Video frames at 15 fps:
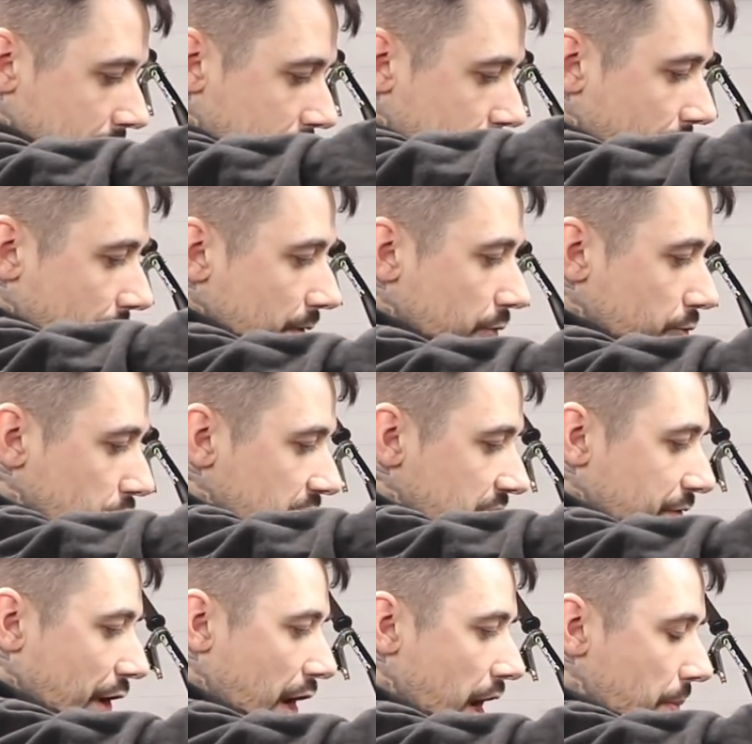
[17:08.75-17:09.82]
and then the
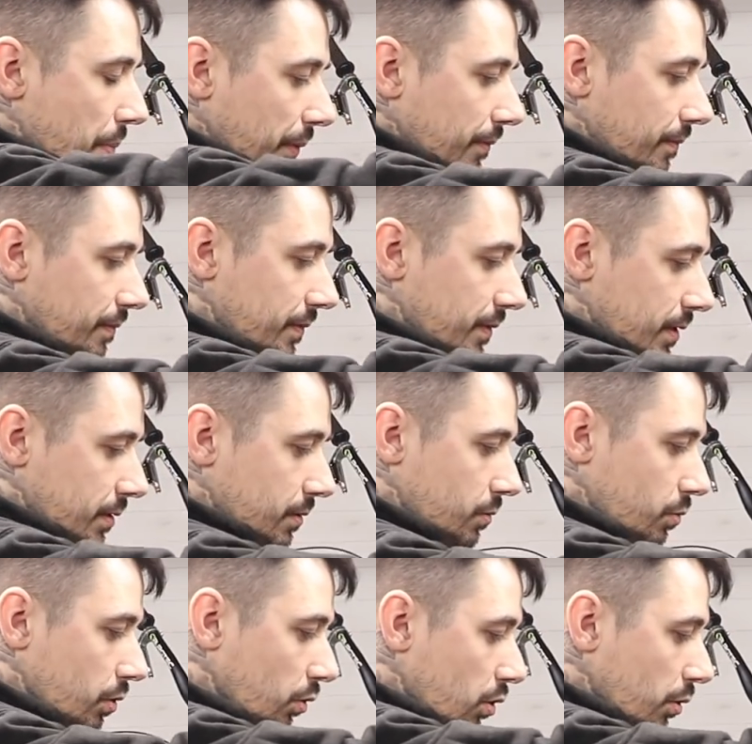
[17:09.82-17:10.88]
reverb
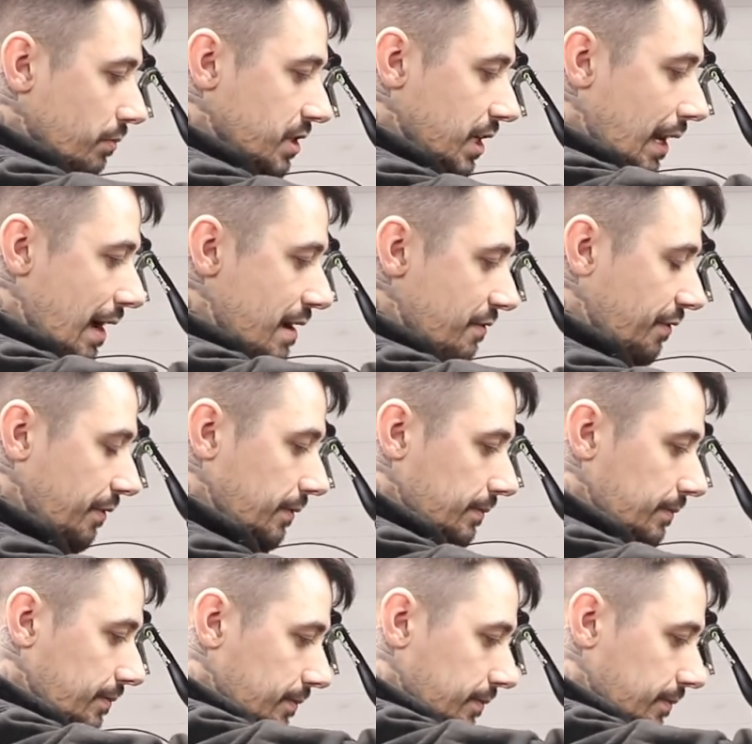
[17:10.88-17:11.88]
will come to life.